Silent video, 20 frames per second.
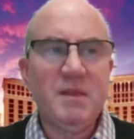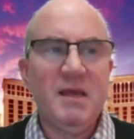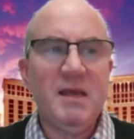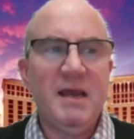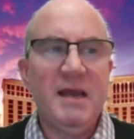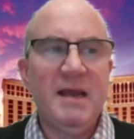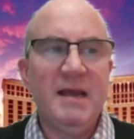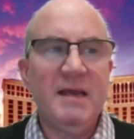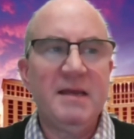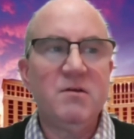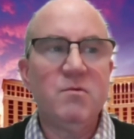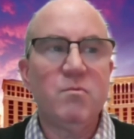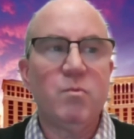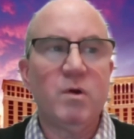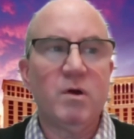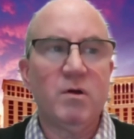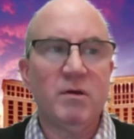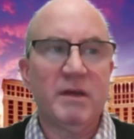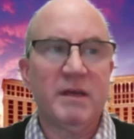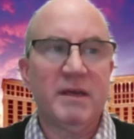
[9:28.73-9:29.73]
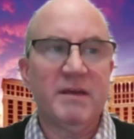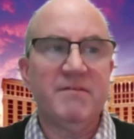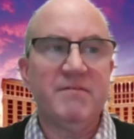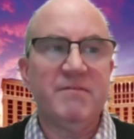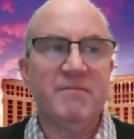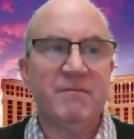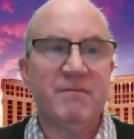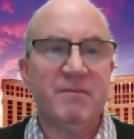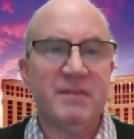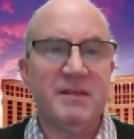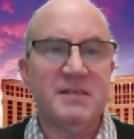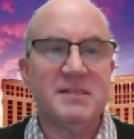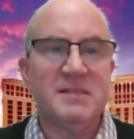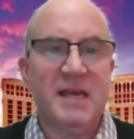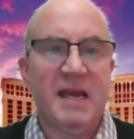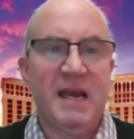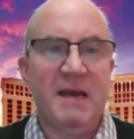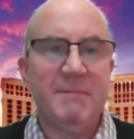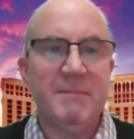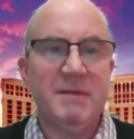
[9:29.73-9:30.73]
And we'll give these
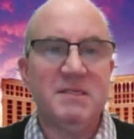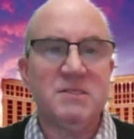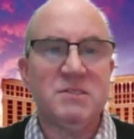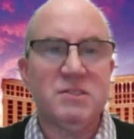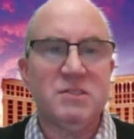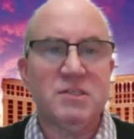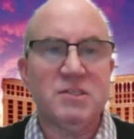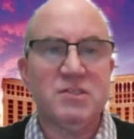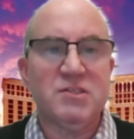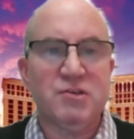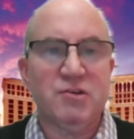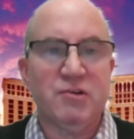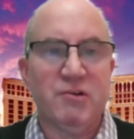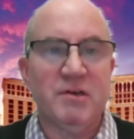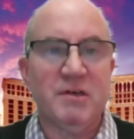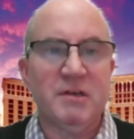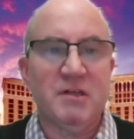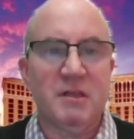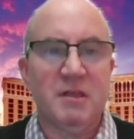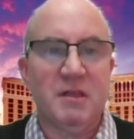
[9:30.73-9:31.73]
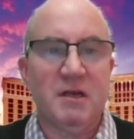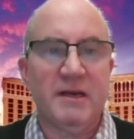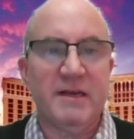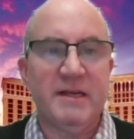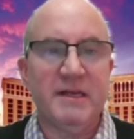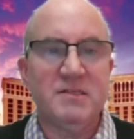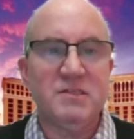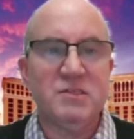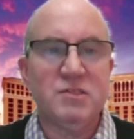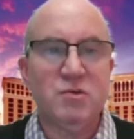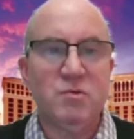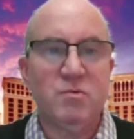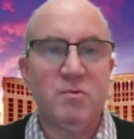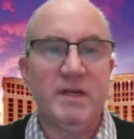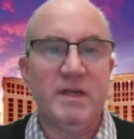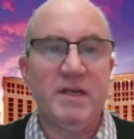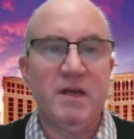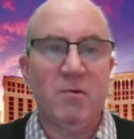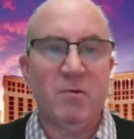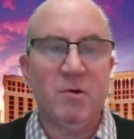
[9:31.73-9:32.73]
cabins to certain clients who
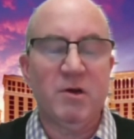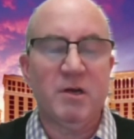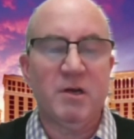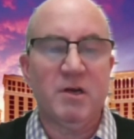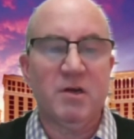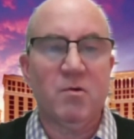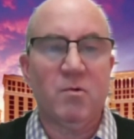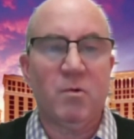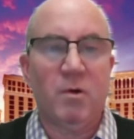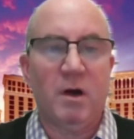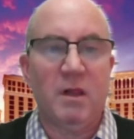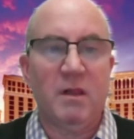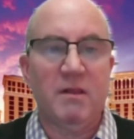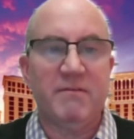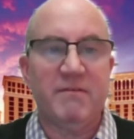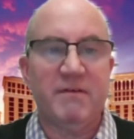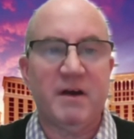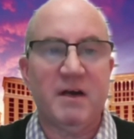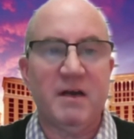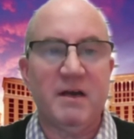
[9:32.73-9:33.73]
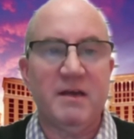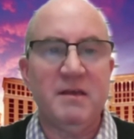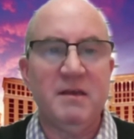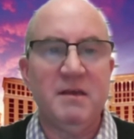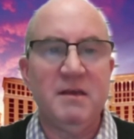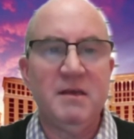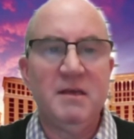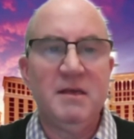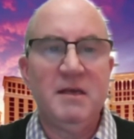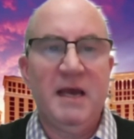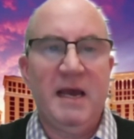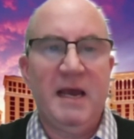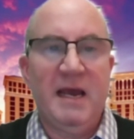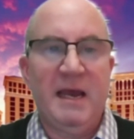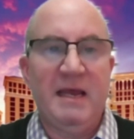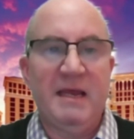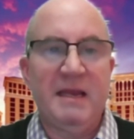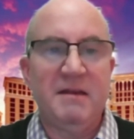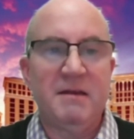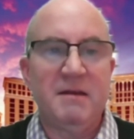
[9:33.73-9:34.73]
we know are going to qualify
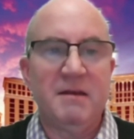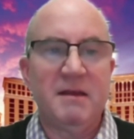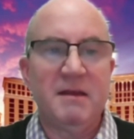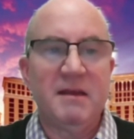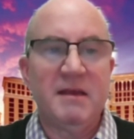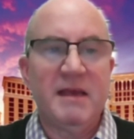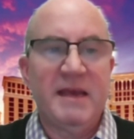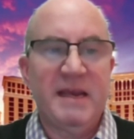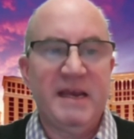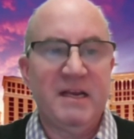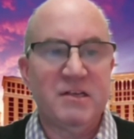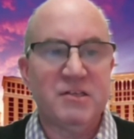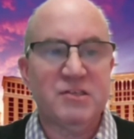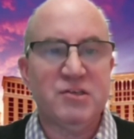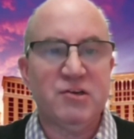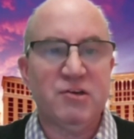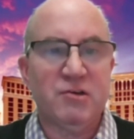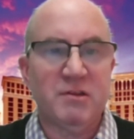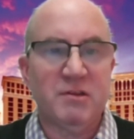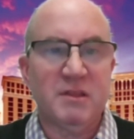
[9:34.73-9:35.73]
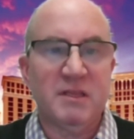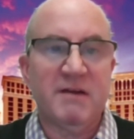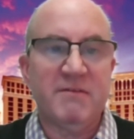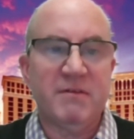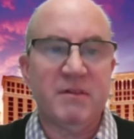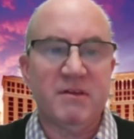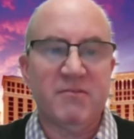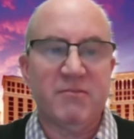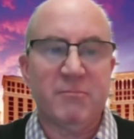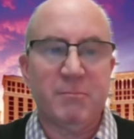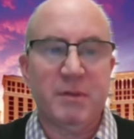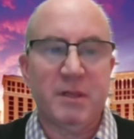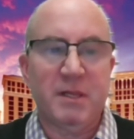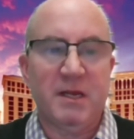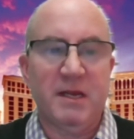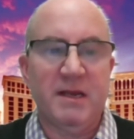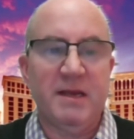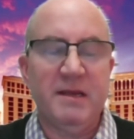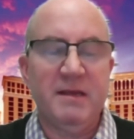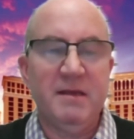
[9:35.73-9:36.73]
and hit a certain level of
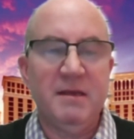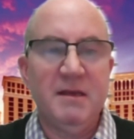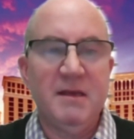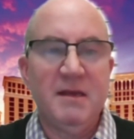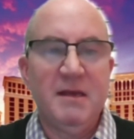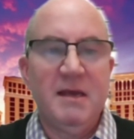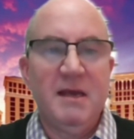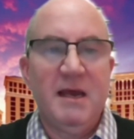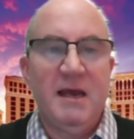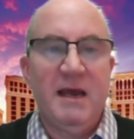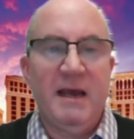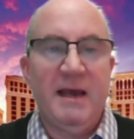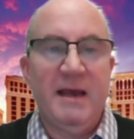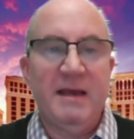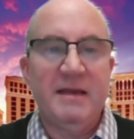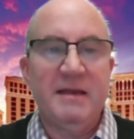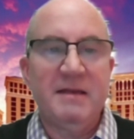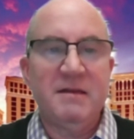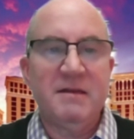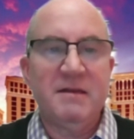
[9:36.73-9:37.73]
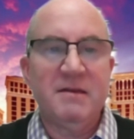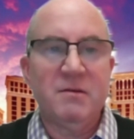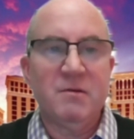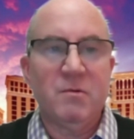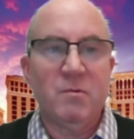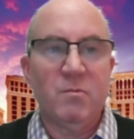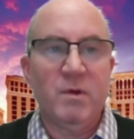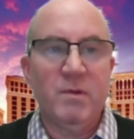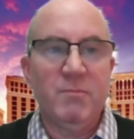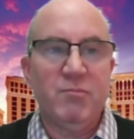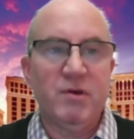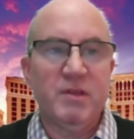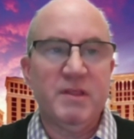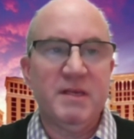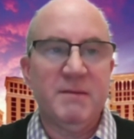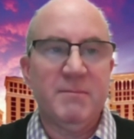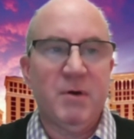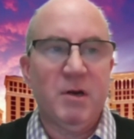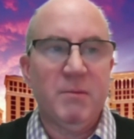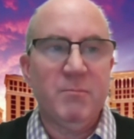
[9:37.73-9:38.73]
play. And we bring
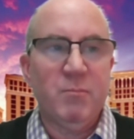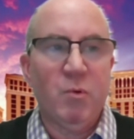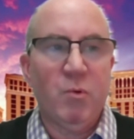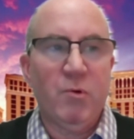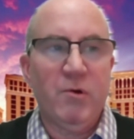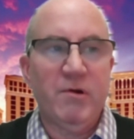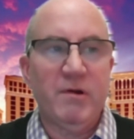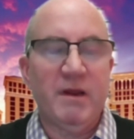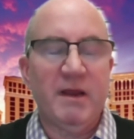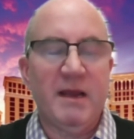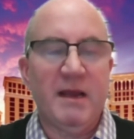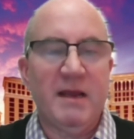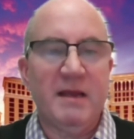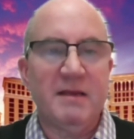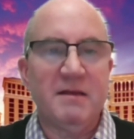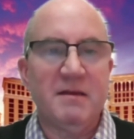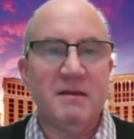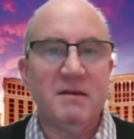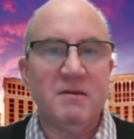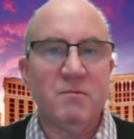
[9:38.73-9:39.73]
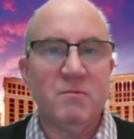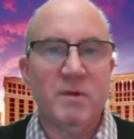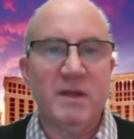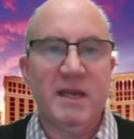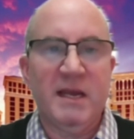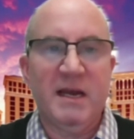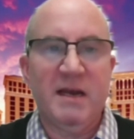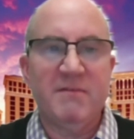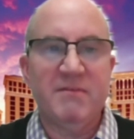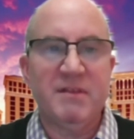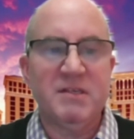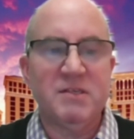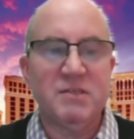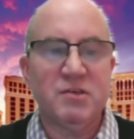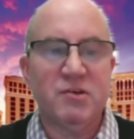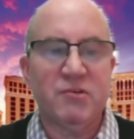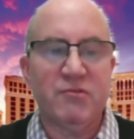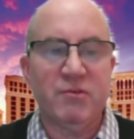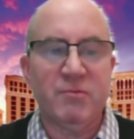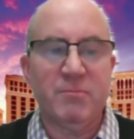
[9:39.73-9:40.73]
them on board, and we have these
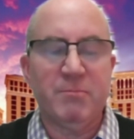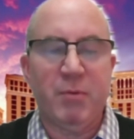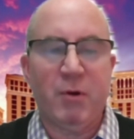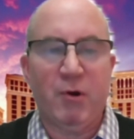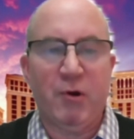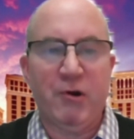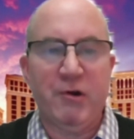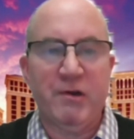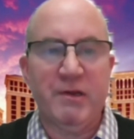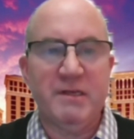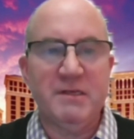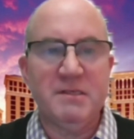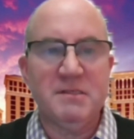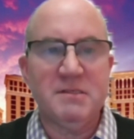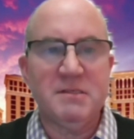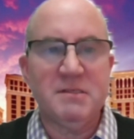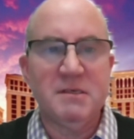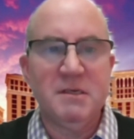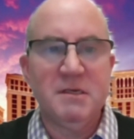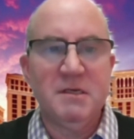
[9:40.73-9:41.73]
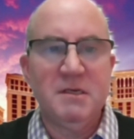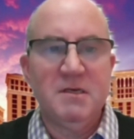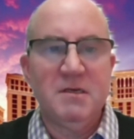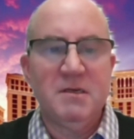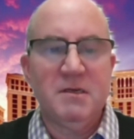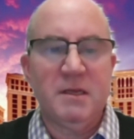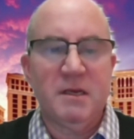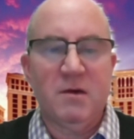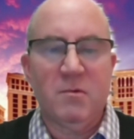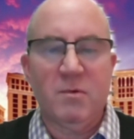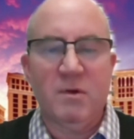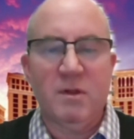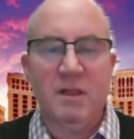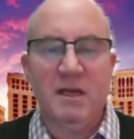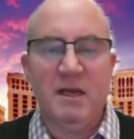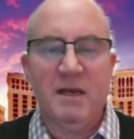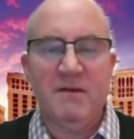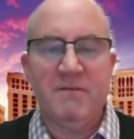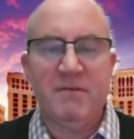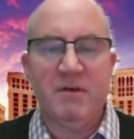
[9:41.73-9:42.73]
group parties. We'll
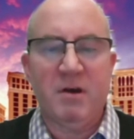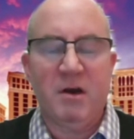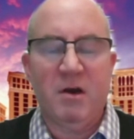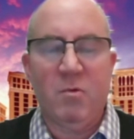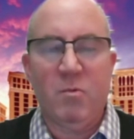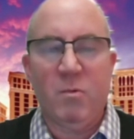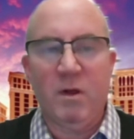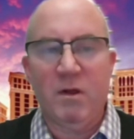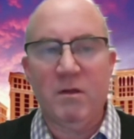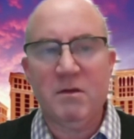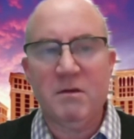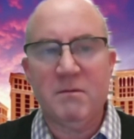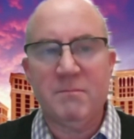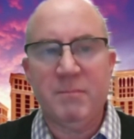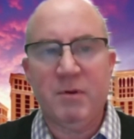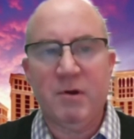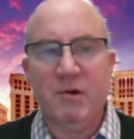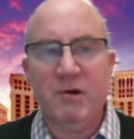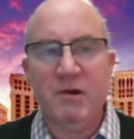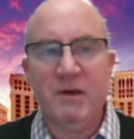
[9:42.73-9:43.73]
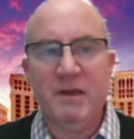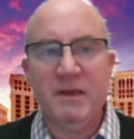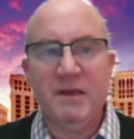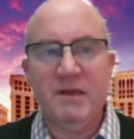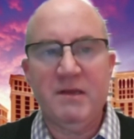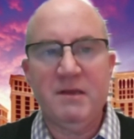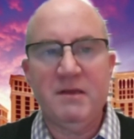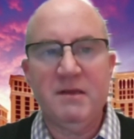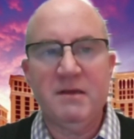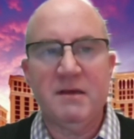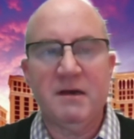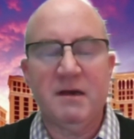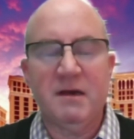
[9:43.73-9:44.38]
have a welcome party,